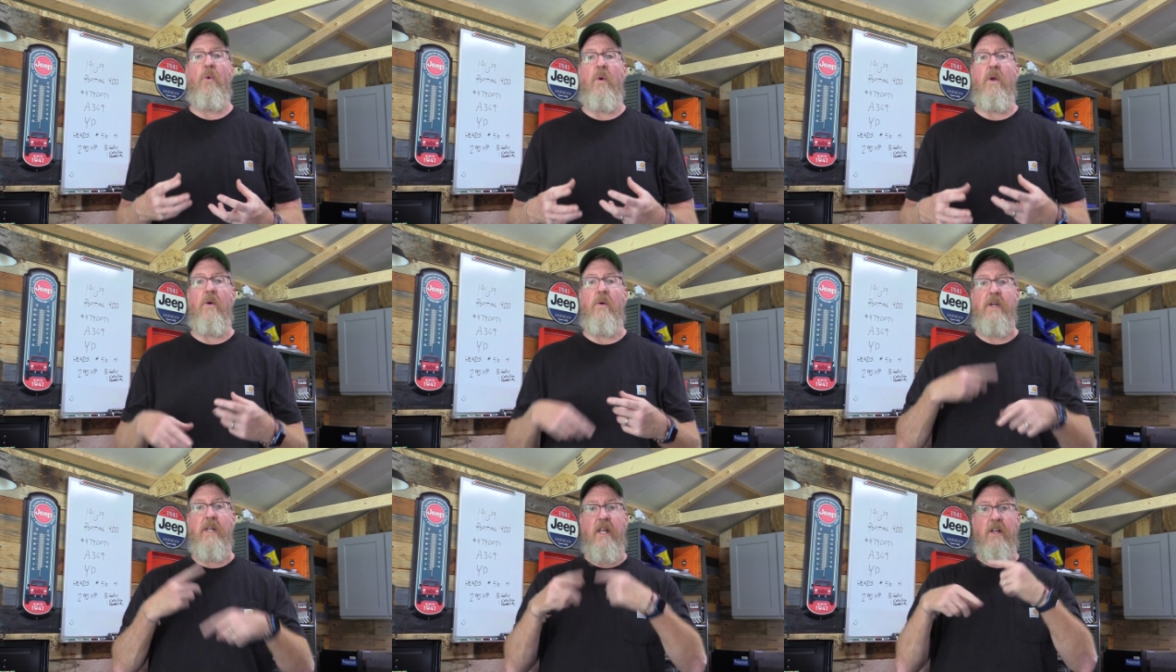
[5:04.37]

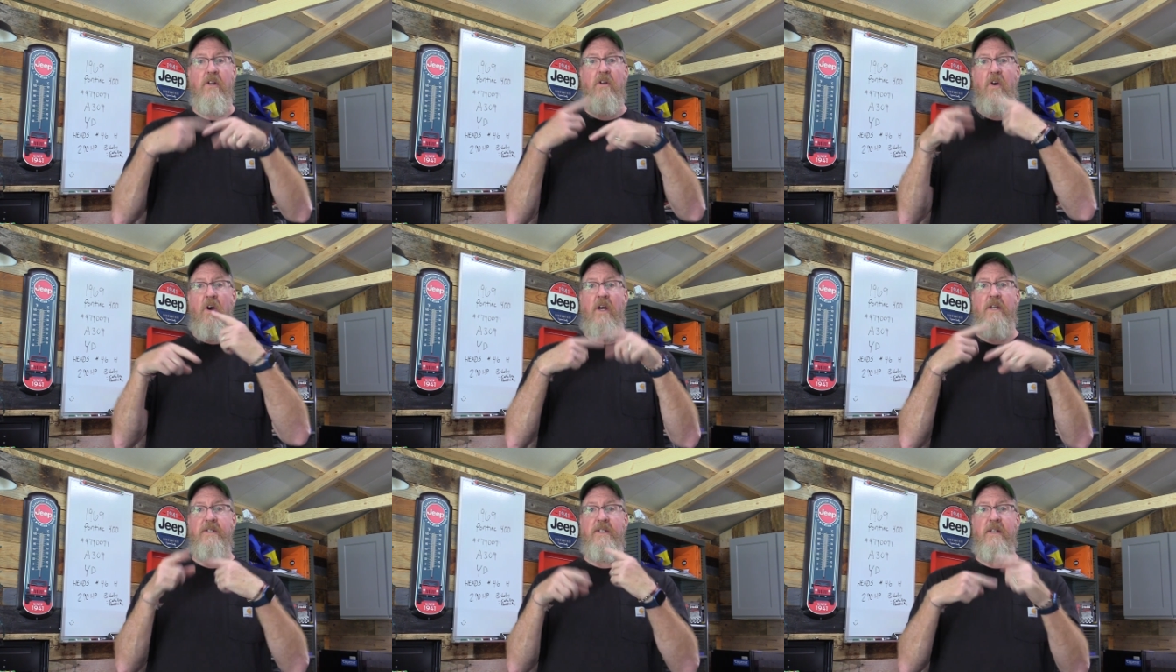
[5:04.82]
oil can
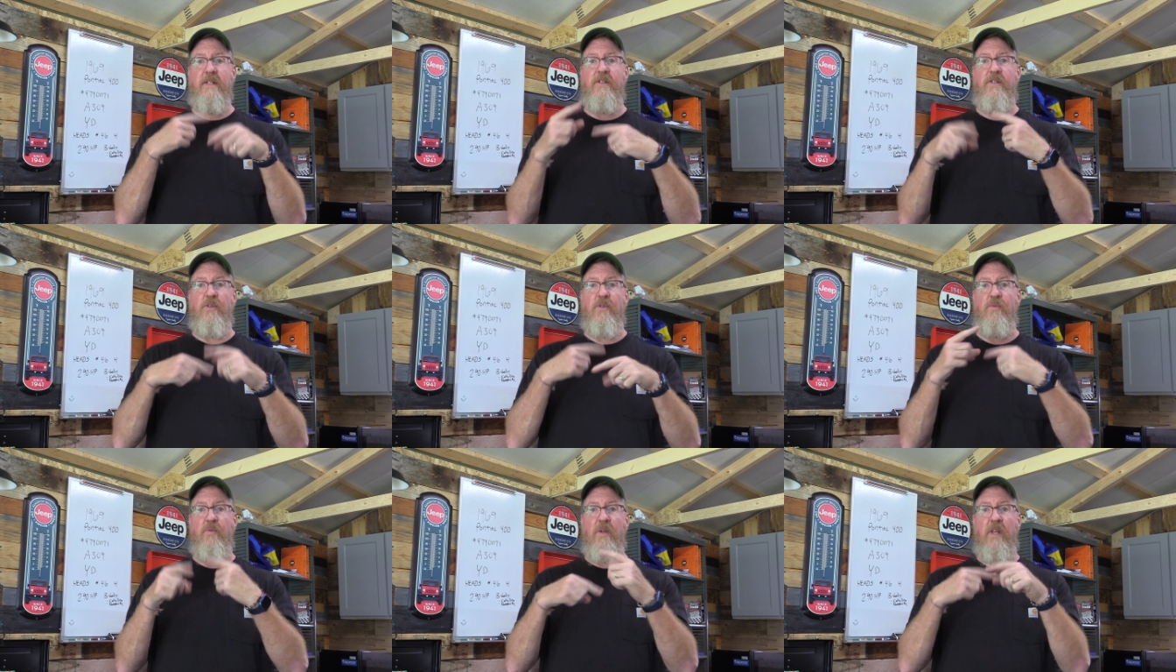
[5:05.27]
cause it
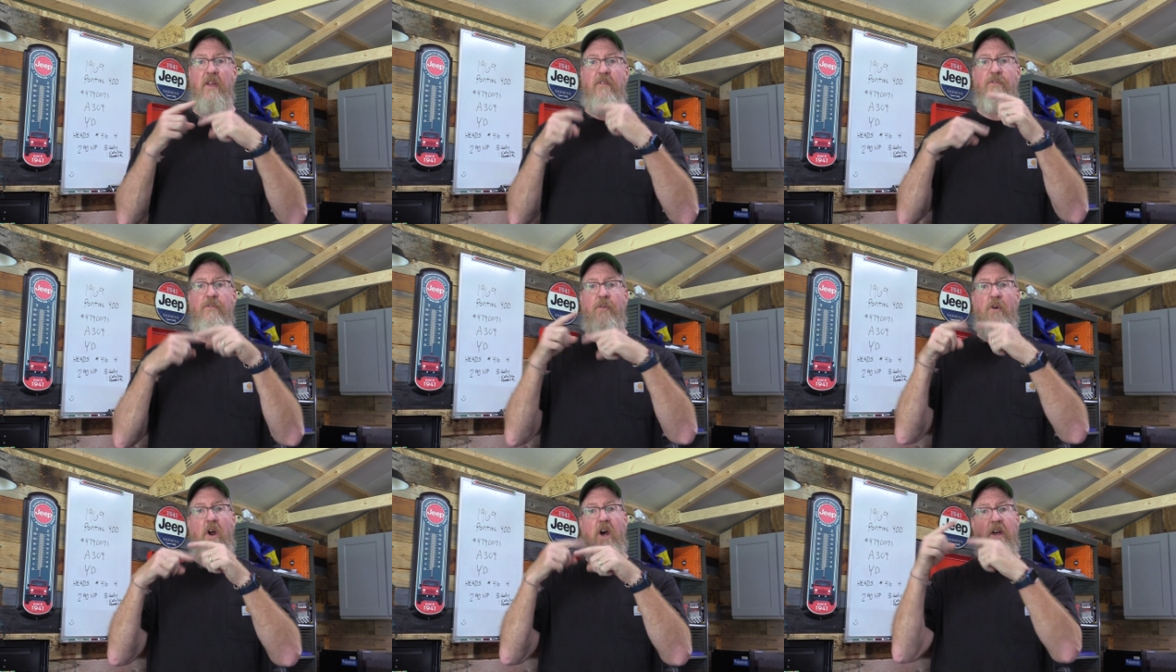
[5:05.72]
to really
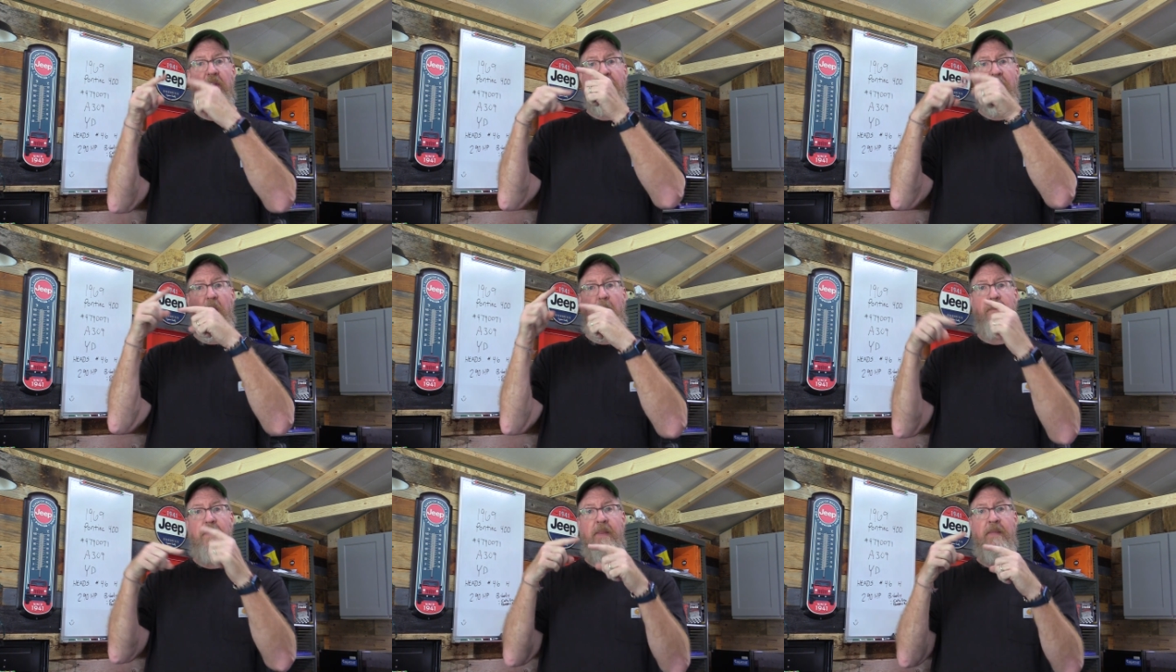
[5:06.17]
froth
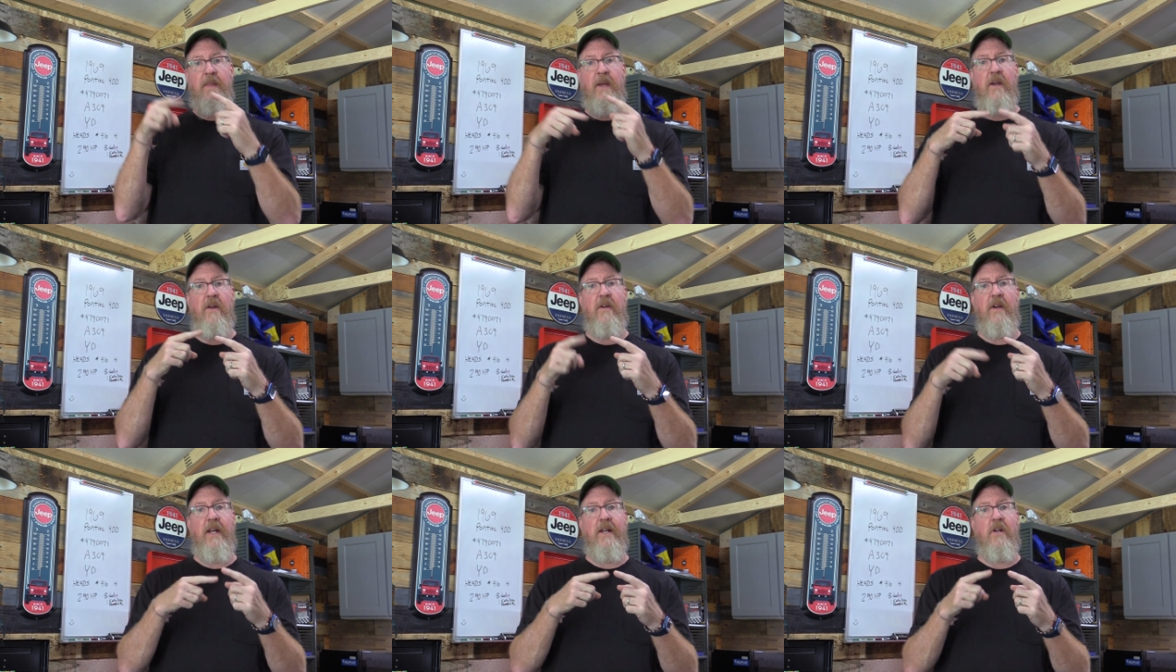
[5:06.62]
up in
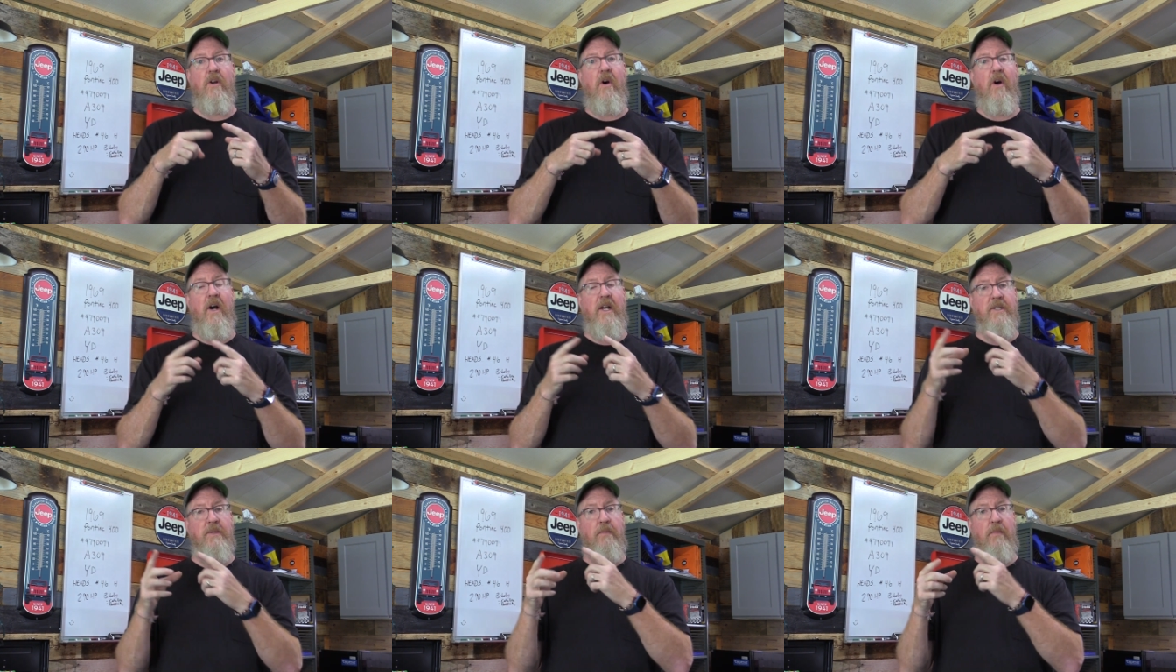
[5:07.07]
there and
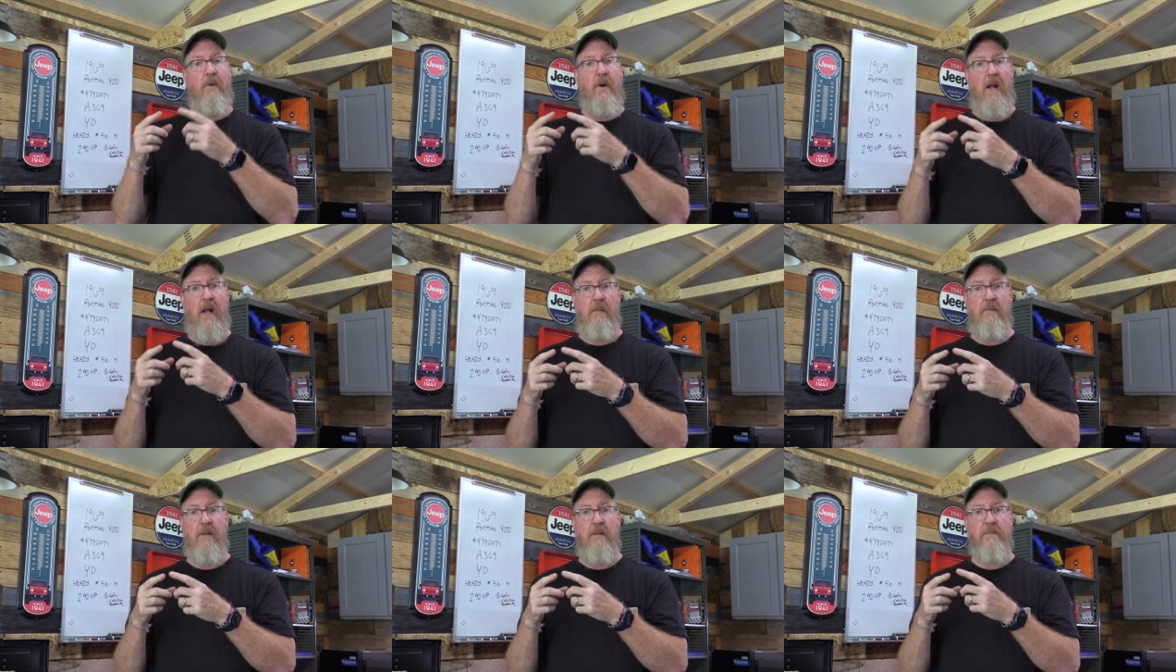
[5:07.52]
cause
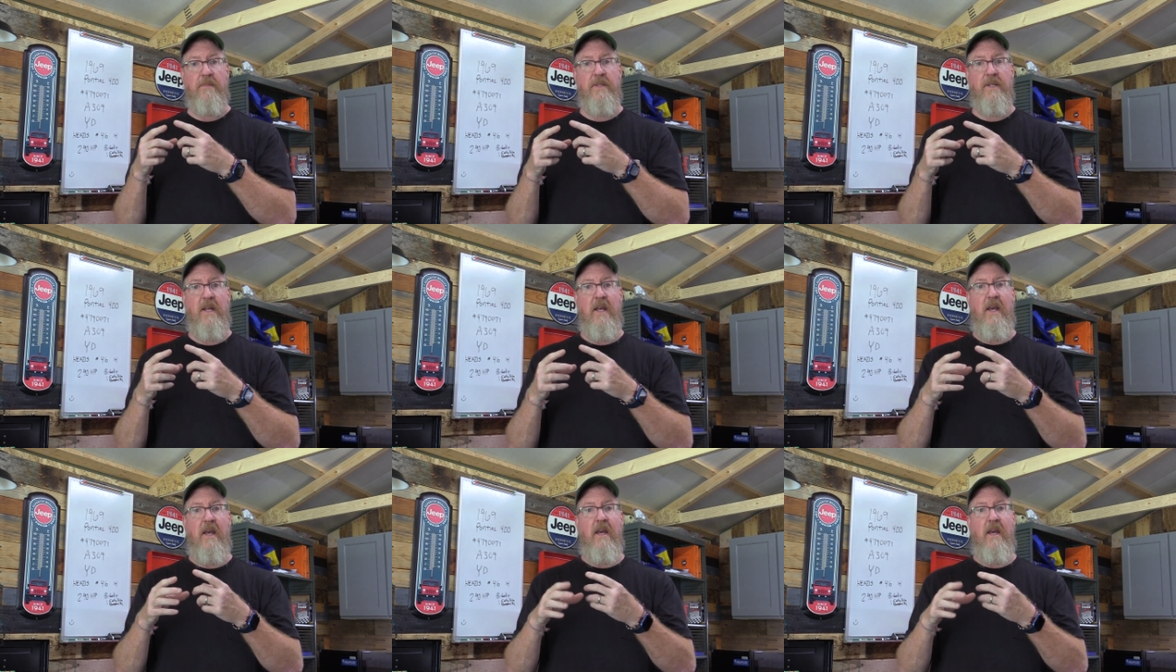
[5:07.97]
problems